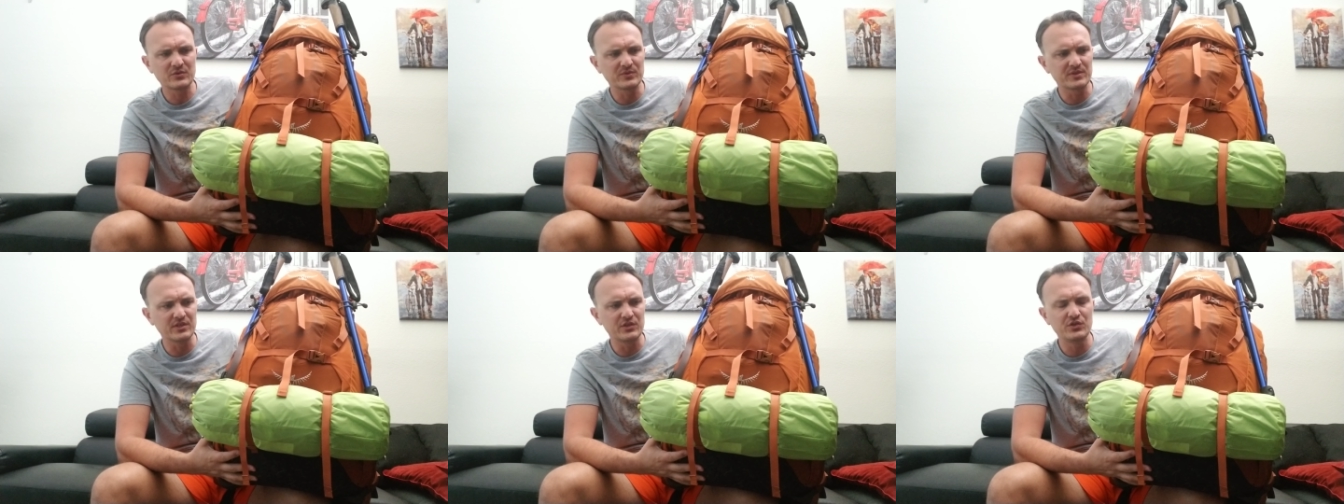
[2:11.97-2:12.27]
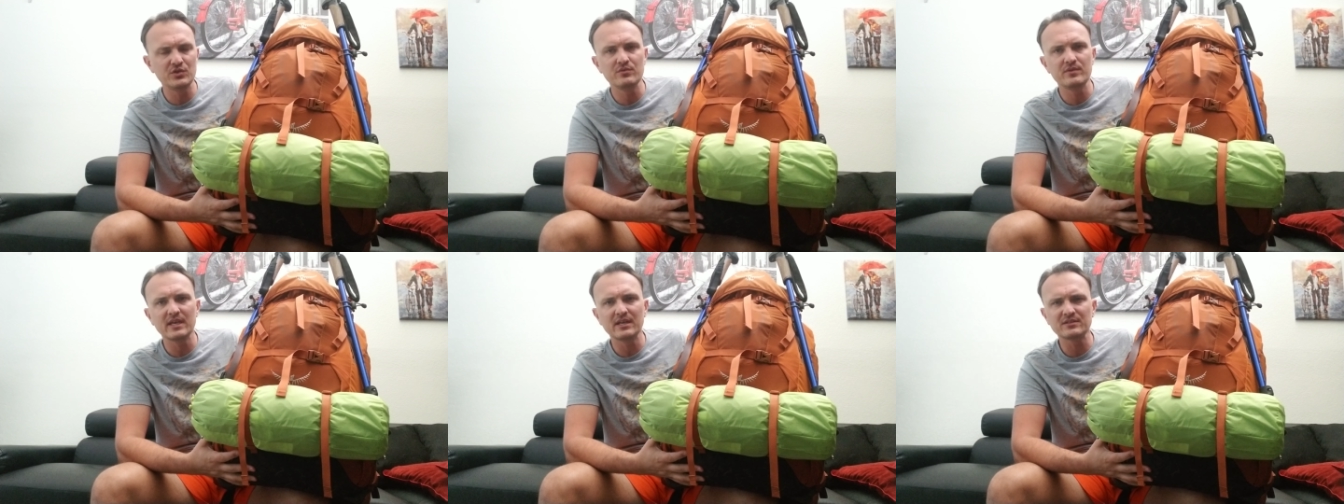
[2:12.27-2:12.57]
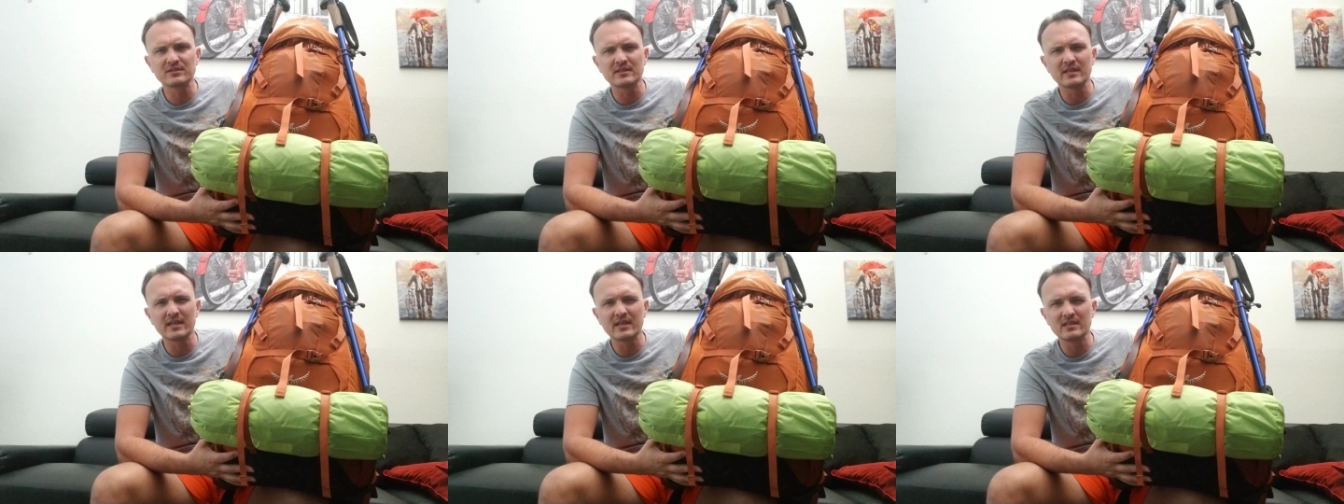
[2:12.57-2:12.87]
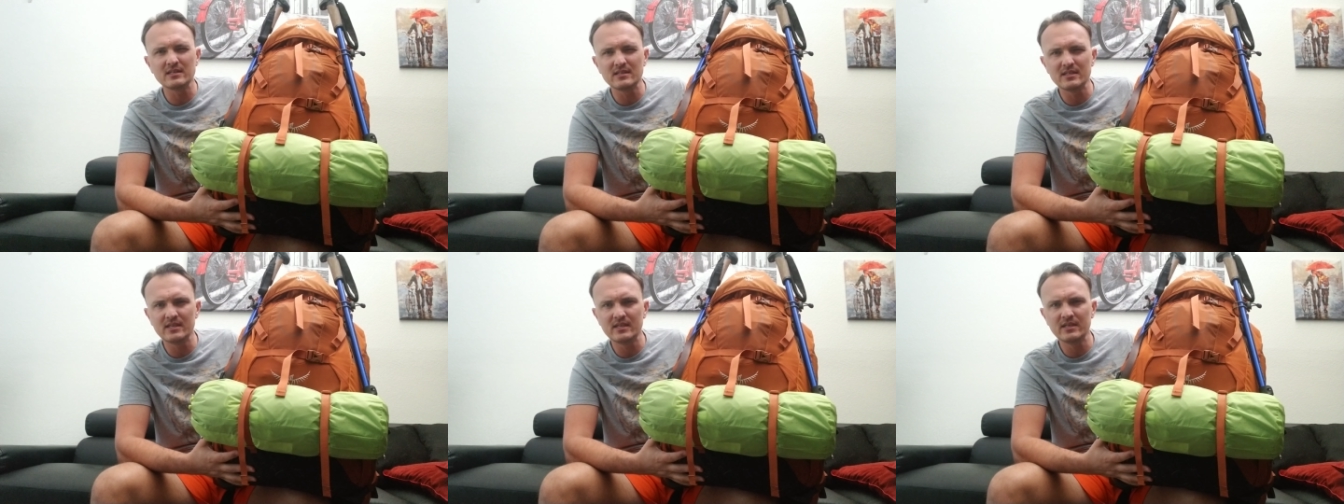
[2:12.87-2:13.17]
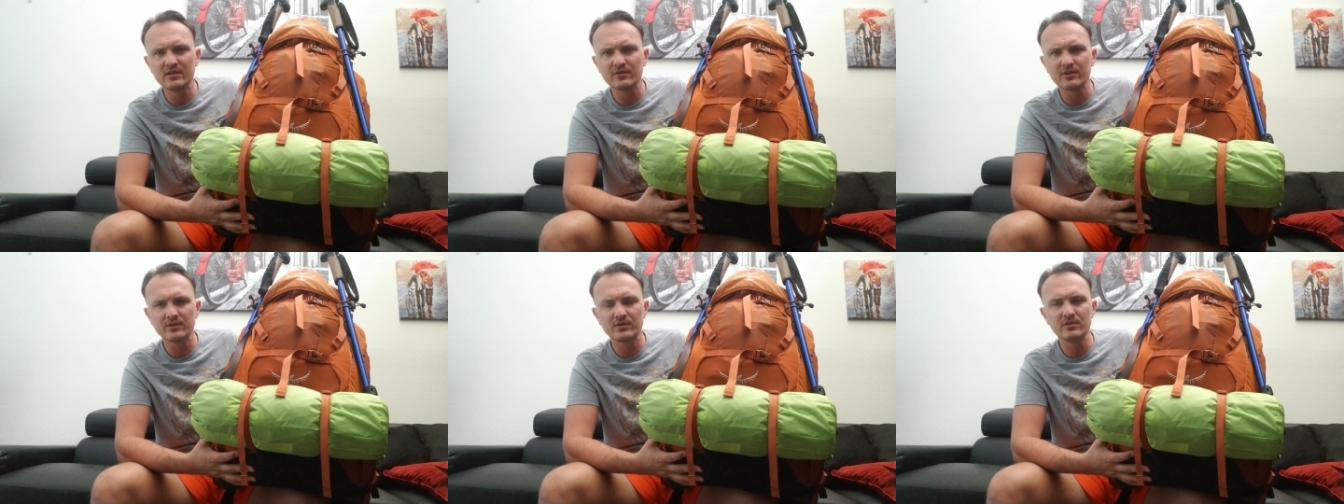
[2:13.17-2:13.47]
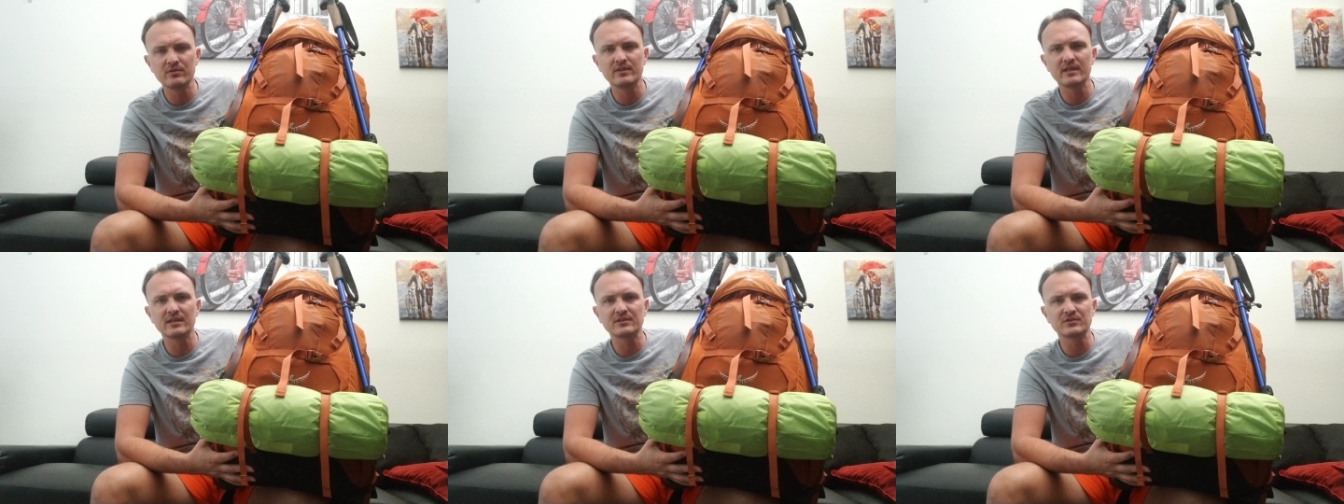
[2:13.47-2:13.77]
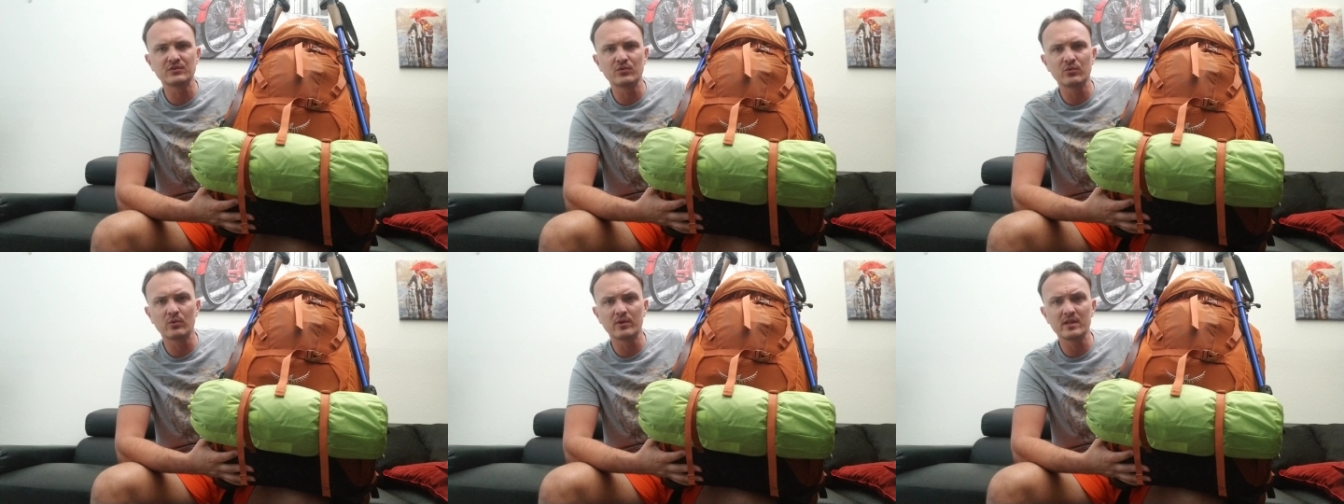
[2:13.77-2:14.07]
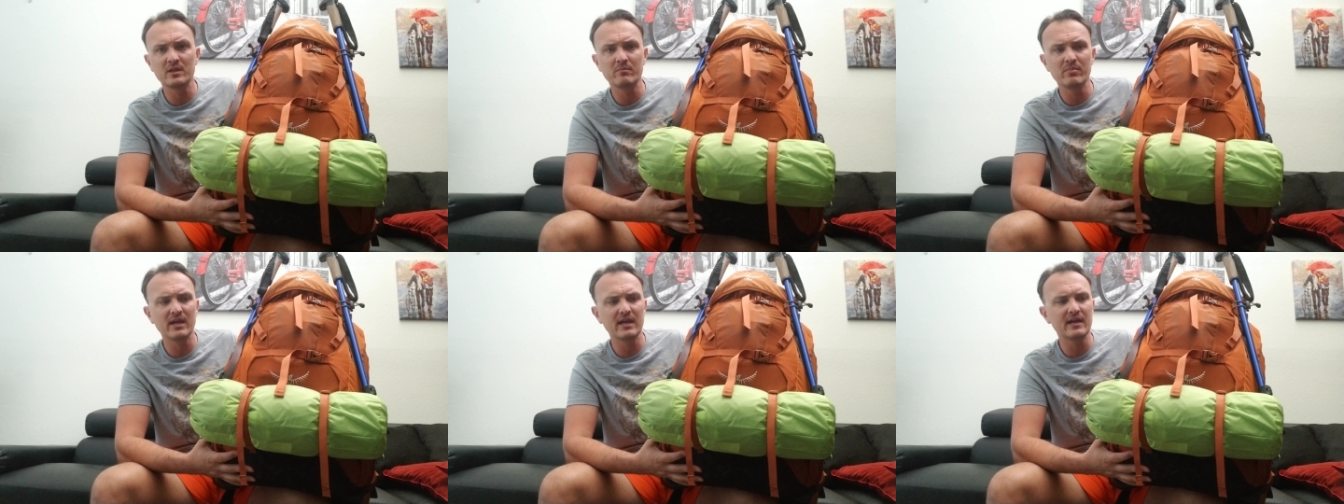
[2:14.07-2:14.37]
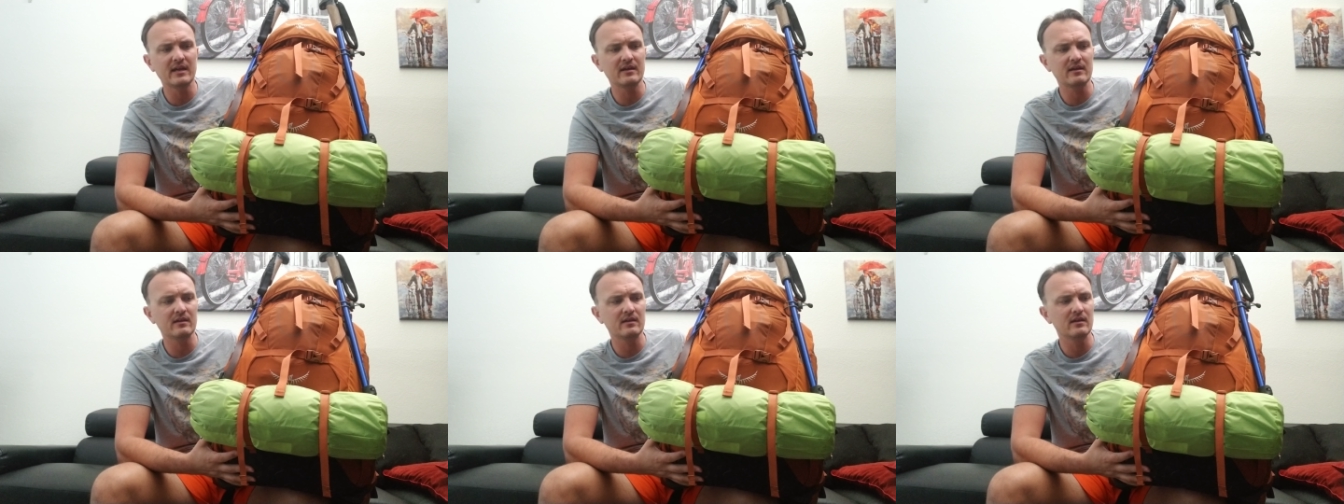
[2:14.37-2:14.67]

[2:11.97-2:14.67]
was a 2019 or 2020 pack,